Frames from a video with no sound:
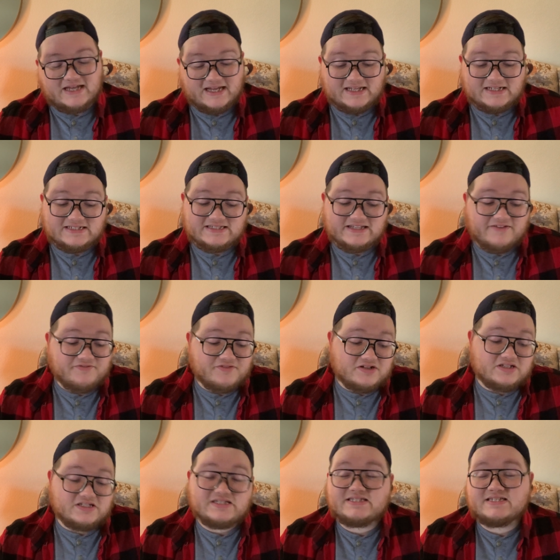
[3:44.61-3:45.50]
I could
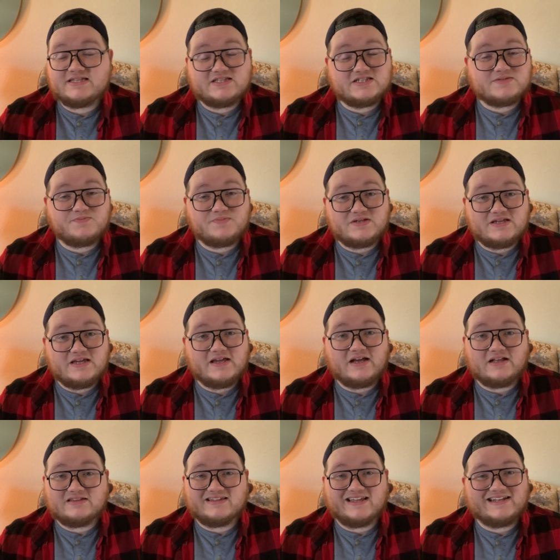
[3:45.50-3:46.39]
definitely see this
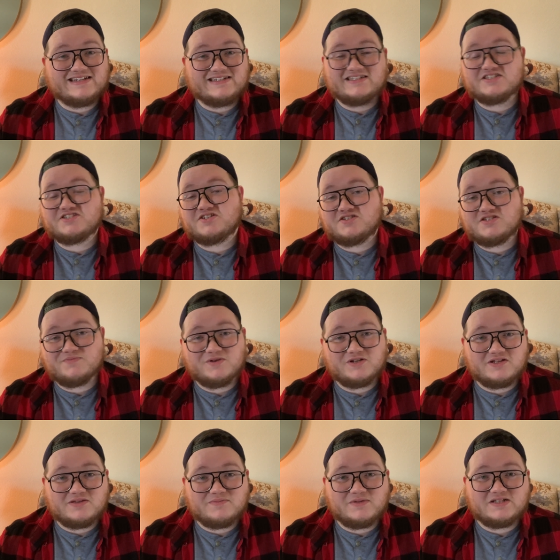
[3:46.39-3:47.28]
being a late addition to
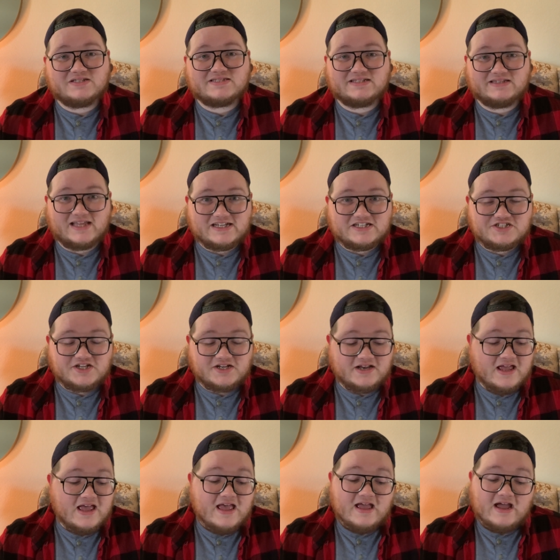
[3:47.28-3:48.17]
Book of the Month
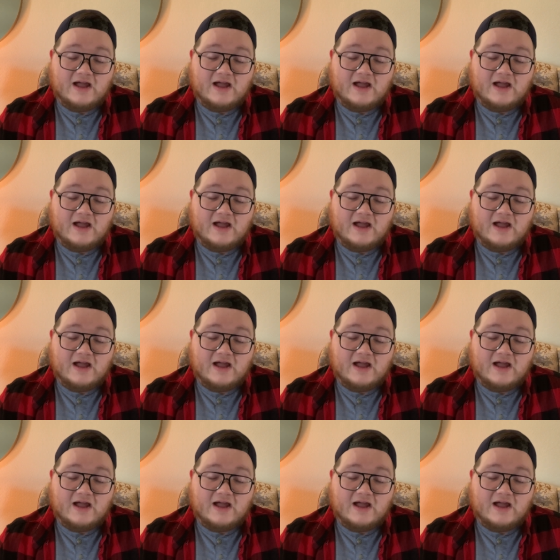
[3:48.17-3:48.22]
selection.